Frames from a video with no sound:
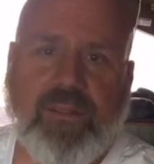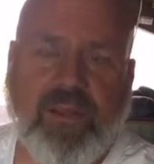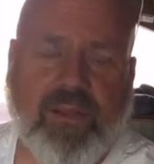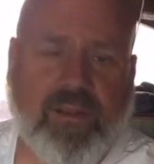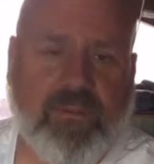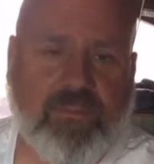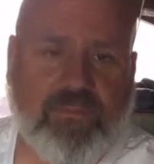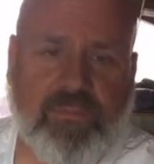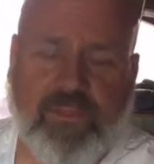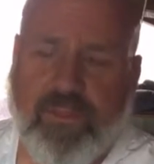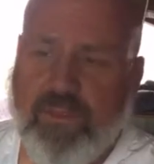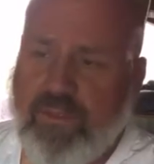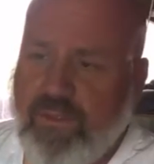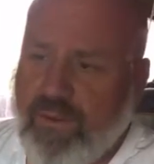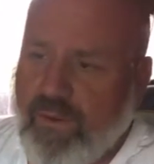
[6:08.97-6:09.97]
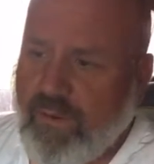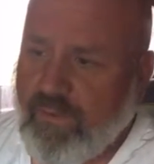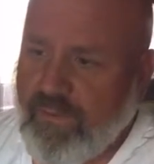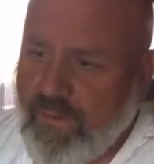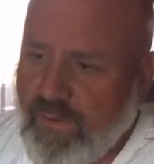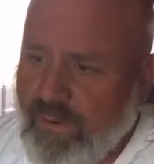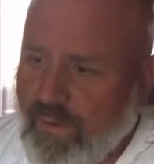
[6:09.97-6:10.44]

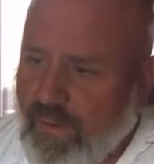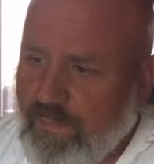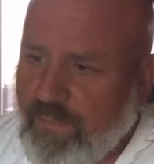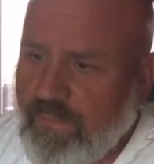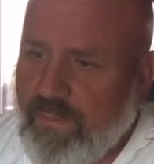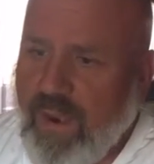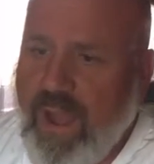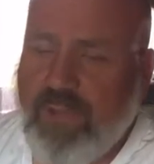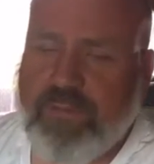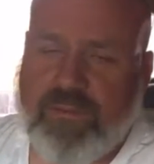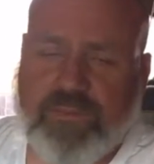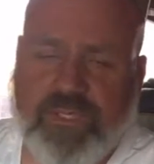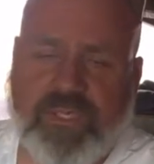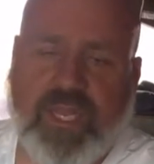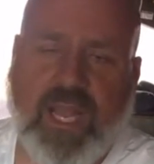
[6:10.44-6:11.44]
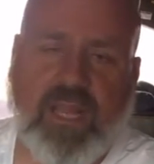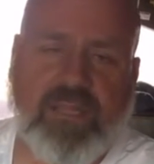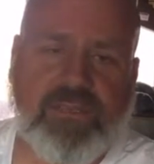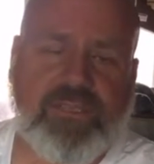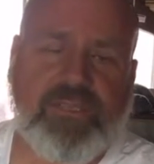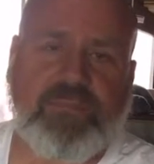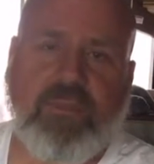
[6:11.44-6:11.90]
Your problems,
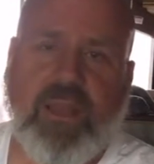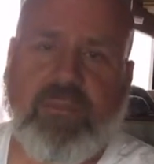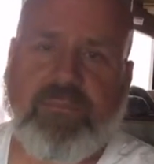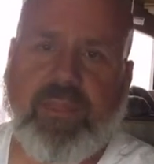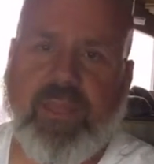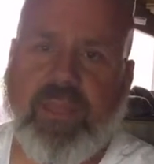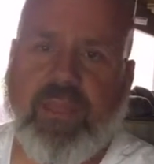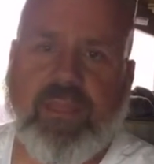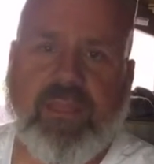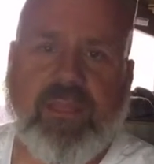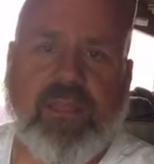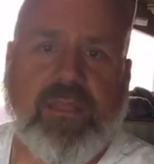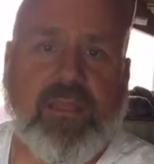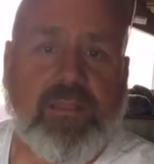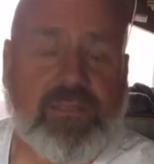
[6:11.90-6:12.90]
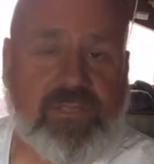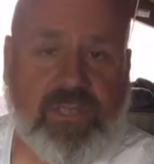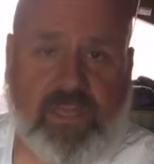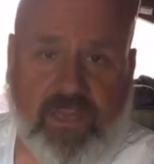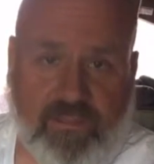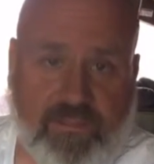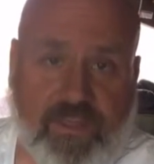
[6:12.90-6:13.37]
challenges might be
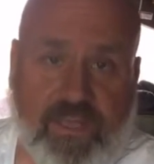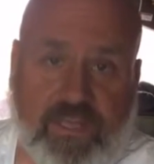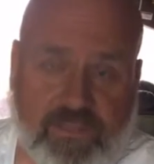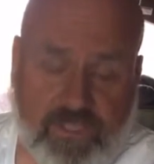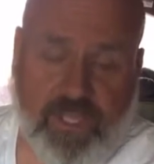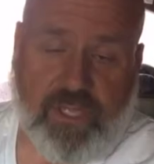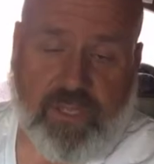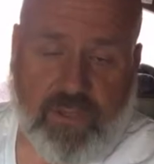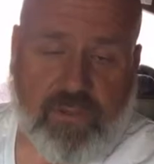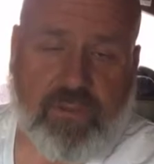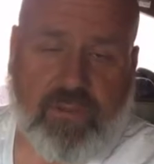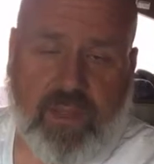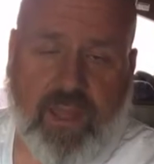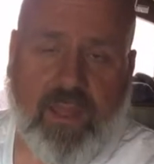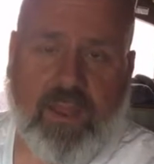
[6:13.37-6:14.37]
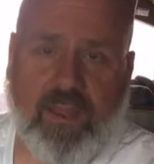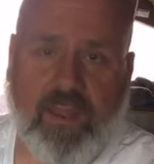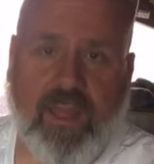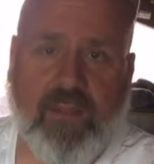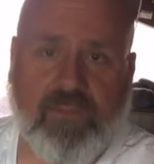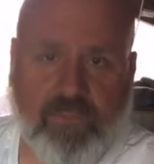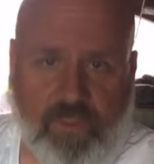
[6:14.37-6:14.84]
significant to you,
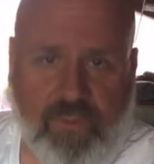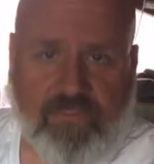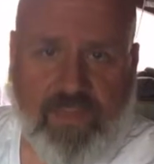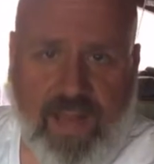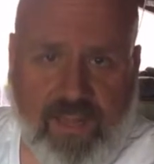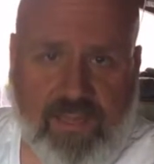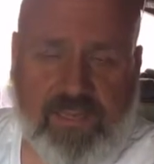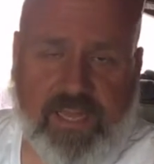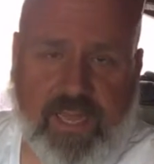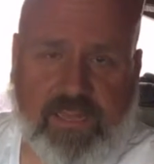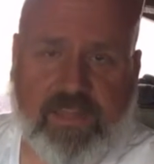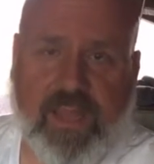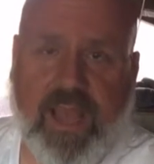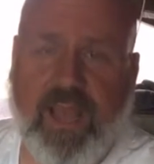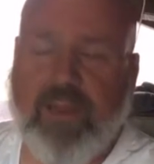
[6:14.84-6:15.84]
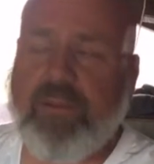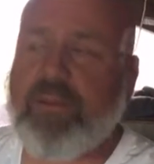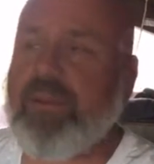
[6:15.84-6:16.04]
and we validate that,